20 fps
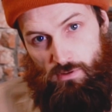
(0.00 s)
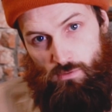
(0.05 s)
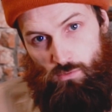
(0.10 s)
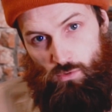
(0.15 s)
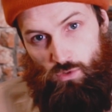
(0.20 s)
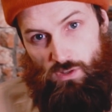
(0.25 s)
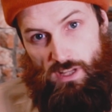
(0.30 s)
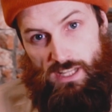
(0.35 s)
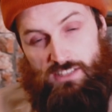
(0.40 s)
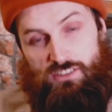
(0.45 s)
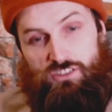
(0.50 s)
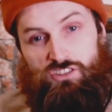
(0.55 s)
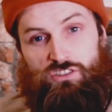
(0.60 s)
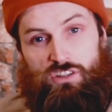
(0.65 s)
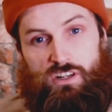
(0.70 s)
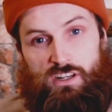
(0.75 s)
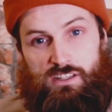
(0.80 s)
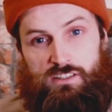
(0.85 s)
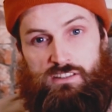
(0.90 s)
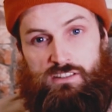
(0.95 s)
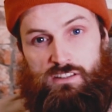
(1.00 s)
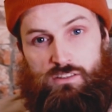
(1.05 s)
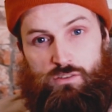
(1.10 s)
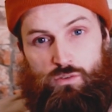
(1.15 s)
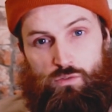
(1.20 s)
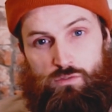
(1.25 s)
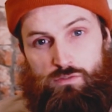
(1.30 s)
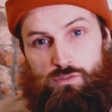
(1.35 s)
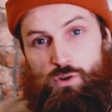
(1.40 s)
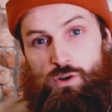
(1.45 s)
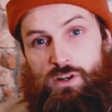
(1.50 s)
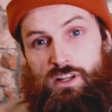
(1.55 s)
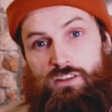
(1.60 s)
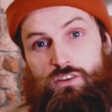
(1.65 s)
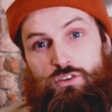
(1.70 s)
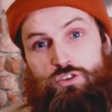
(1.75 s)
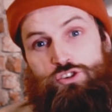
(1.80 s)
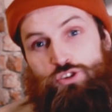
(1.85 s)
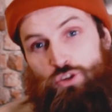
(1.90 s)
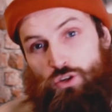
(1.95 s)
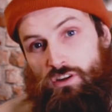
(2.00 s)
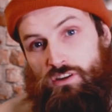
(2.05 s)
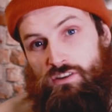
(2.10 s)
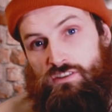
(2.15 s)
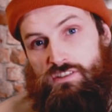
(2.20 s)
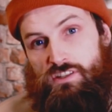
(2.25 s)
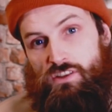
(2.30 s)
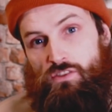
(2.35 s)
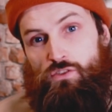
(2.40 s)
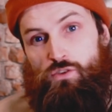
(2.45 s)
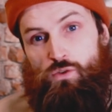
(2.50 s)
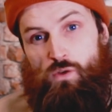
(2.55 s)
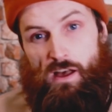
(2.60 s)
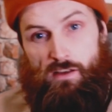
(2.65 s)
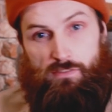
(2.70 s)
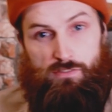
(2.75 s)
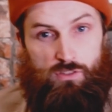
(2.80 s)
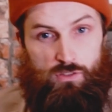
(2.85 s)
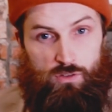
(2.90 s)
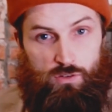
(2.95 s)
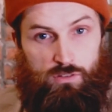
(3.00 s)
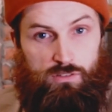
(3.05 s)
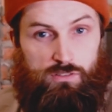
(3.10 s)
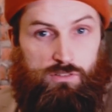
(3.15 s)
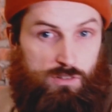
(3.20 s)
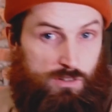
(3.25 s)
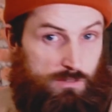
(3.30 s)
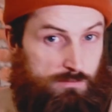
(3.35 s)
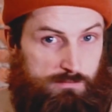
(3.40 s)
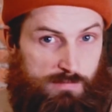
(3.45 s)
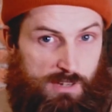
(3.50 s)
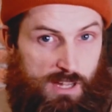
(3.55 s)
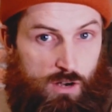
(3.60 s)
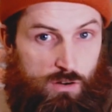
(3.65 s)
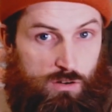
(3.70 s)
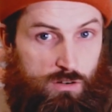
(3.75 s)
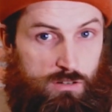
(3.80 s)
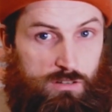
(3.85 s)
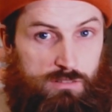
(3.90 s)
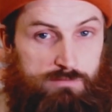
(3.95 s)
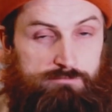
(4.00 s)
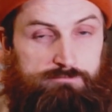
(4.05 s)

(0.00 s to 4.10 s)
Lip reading: will then start converting those sugars into ethanol or alcohol.